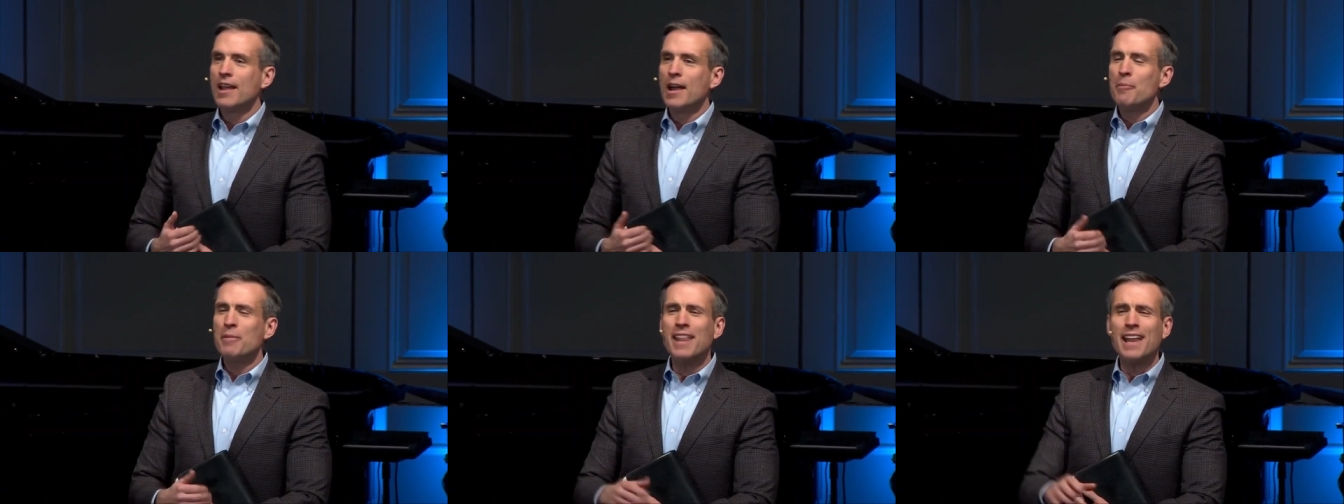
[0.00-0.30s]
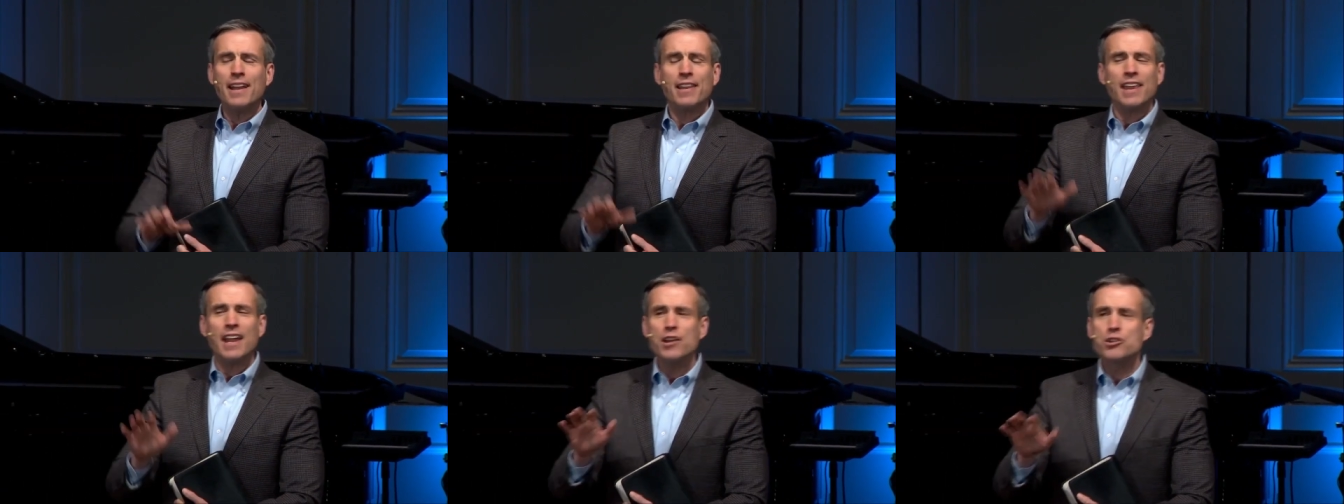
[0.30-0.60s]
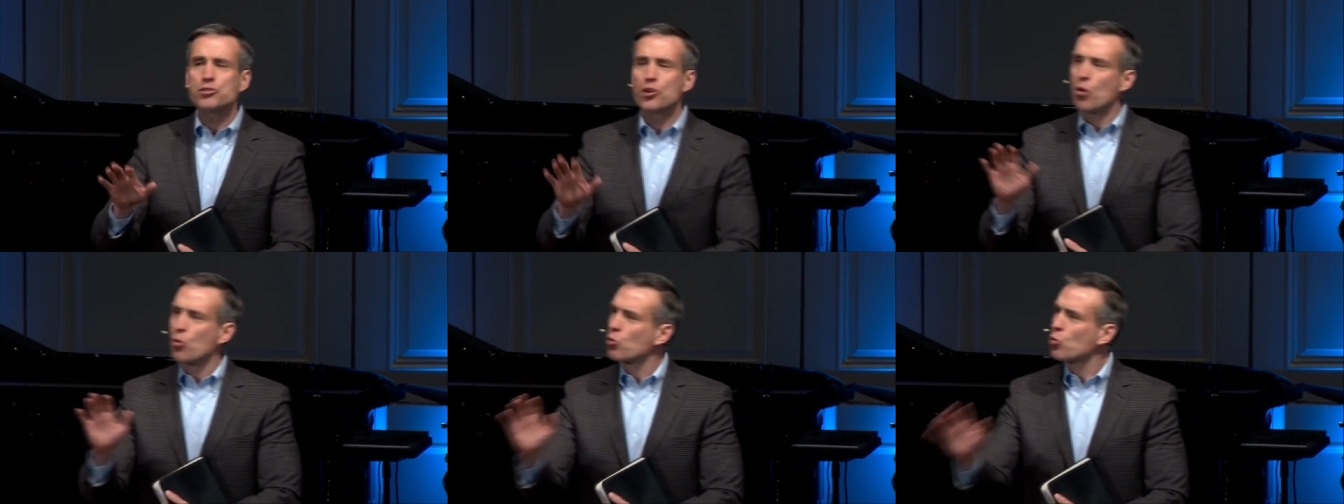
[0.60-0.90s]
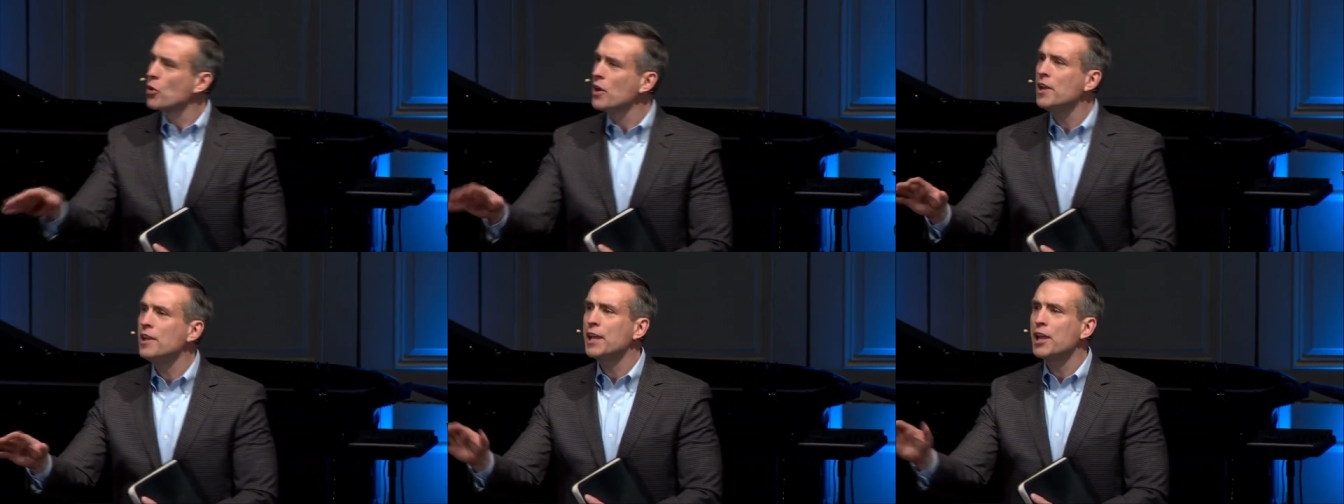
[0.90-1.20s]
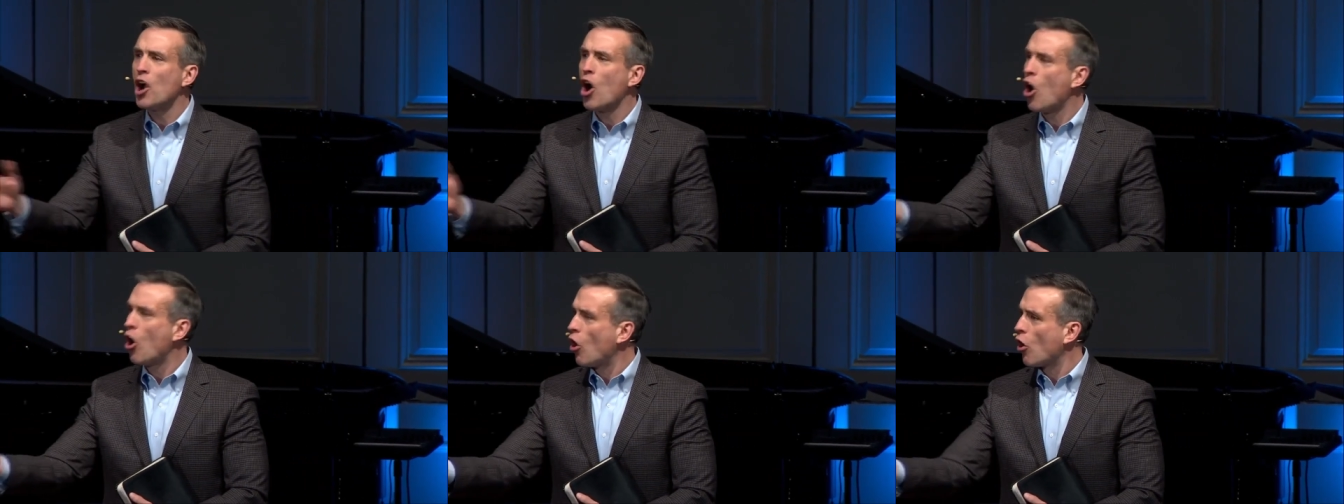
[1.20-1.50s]
I mean, that, that is a
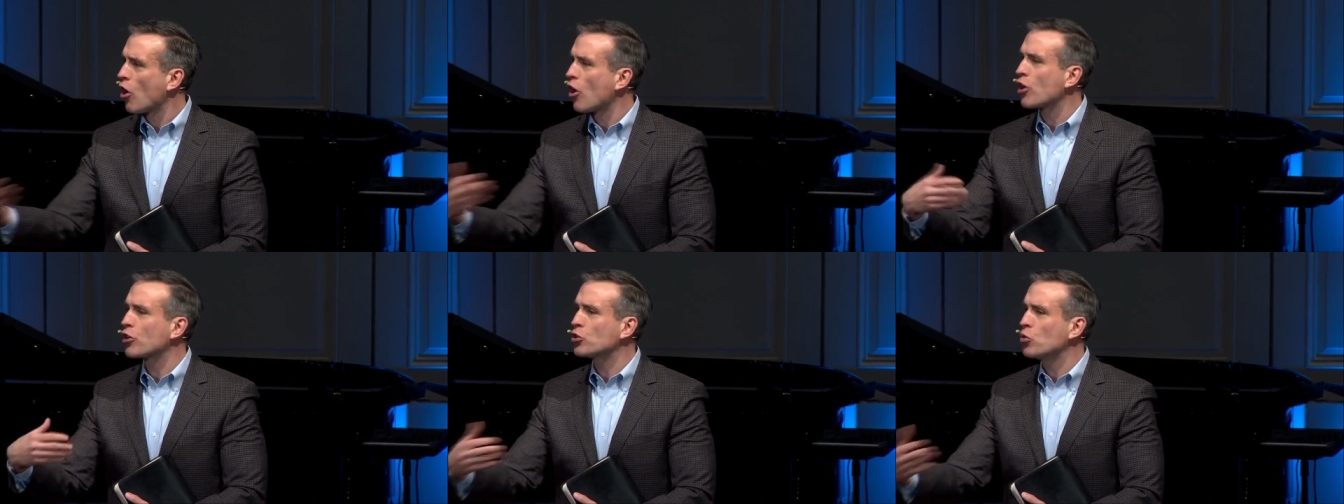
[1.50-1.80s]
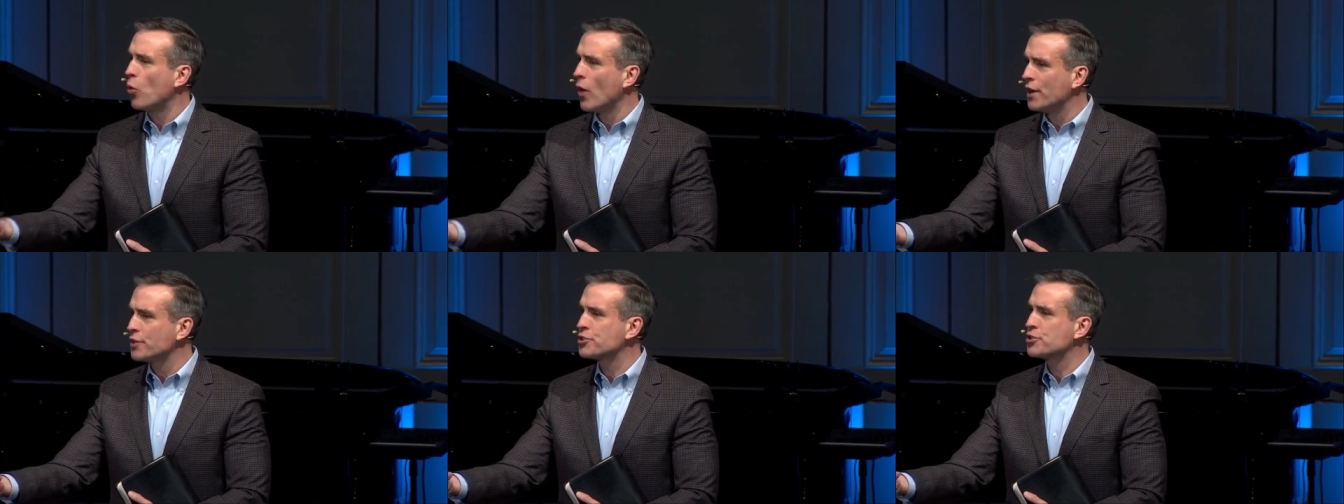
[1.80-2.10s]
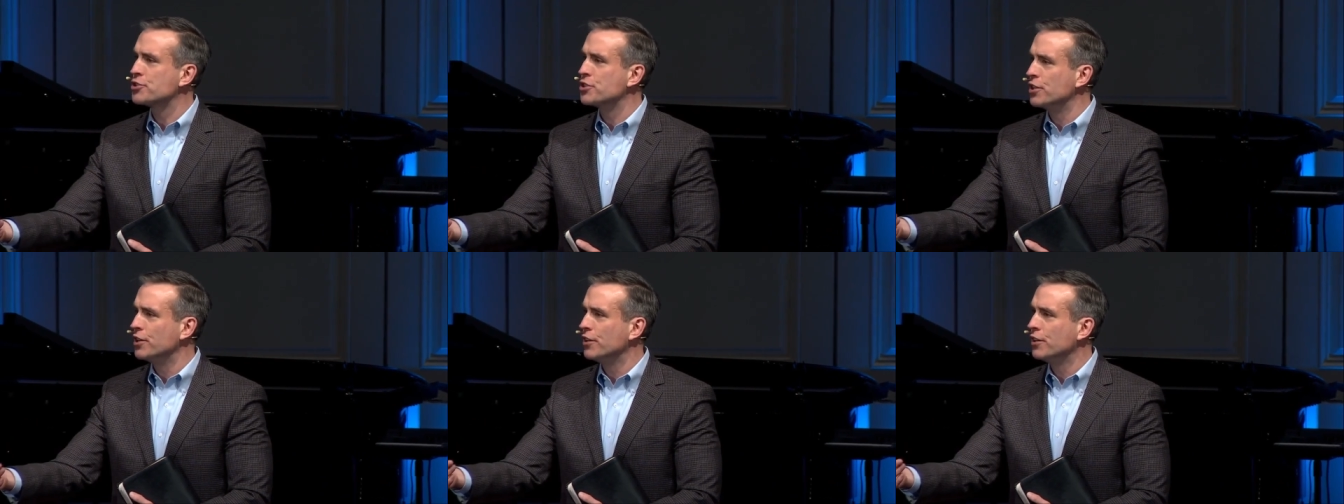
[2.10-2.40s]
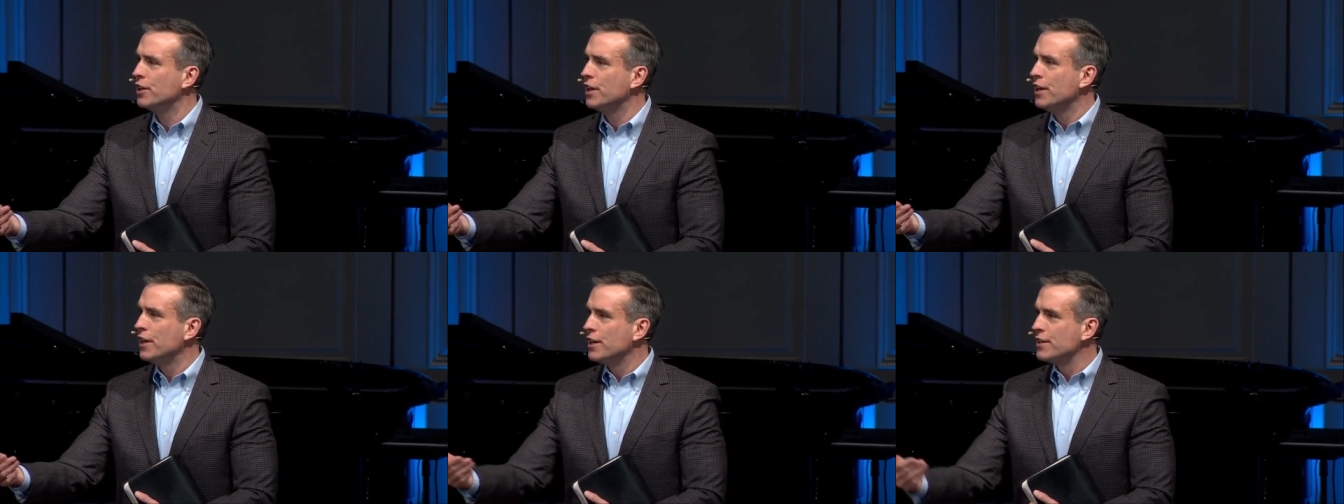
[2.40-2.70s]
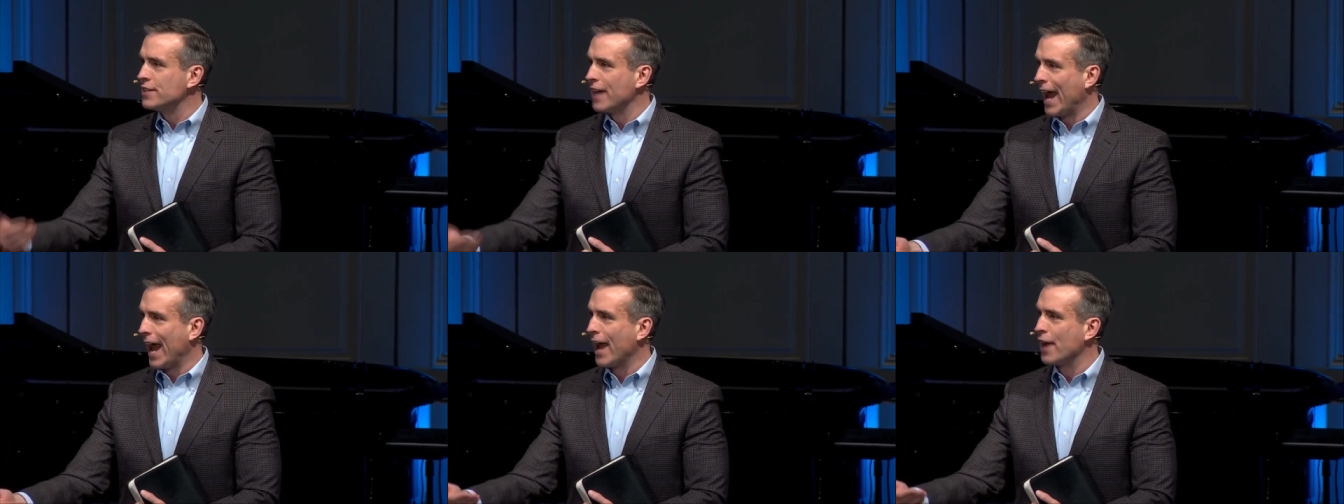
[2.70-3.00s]
really hard question
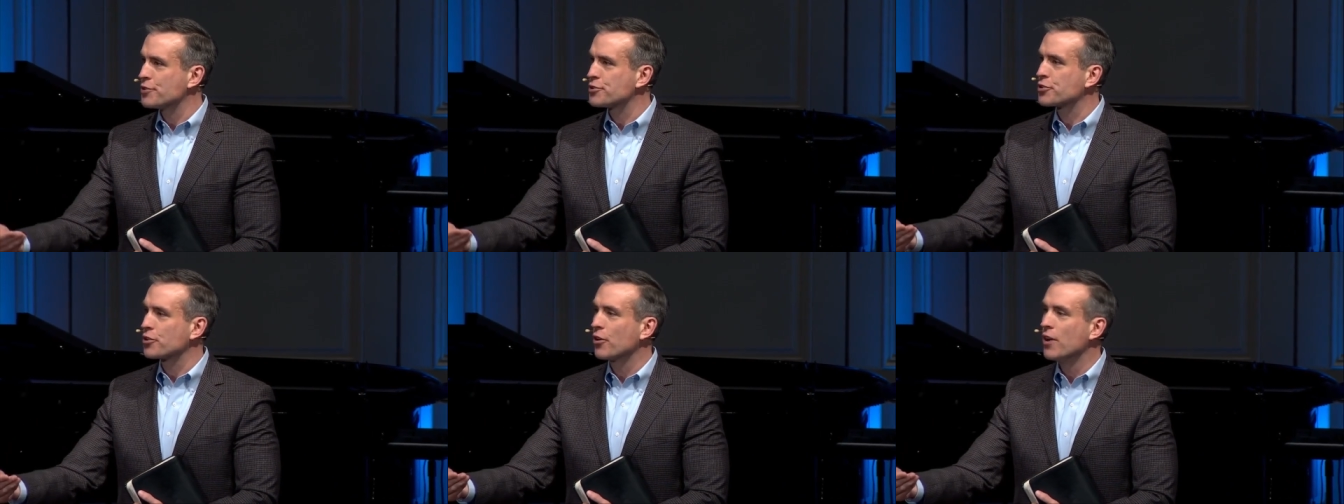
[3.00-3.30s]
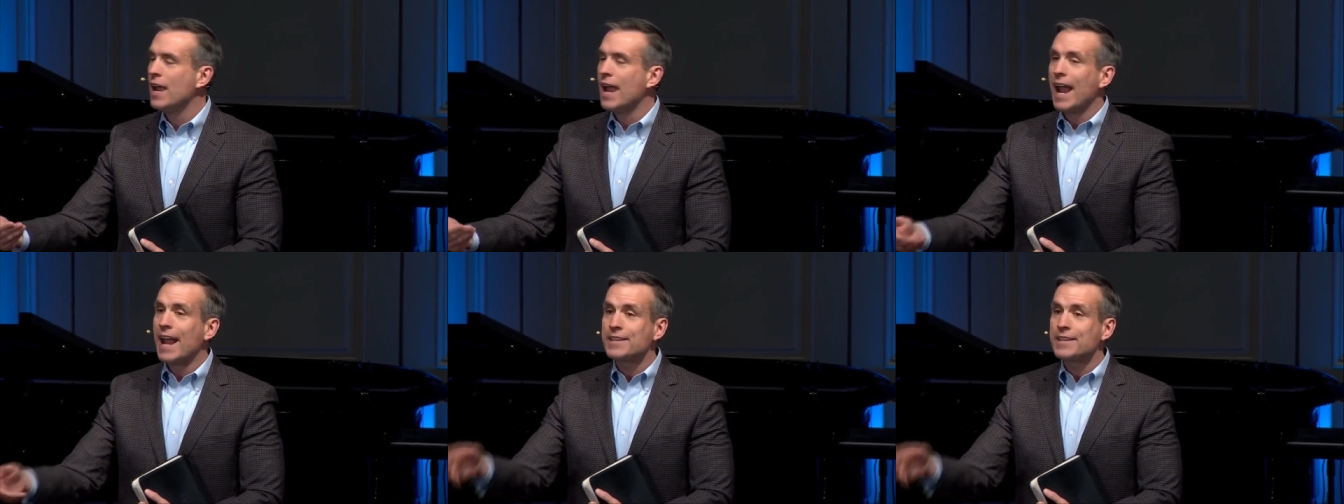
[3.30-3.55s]
to answer.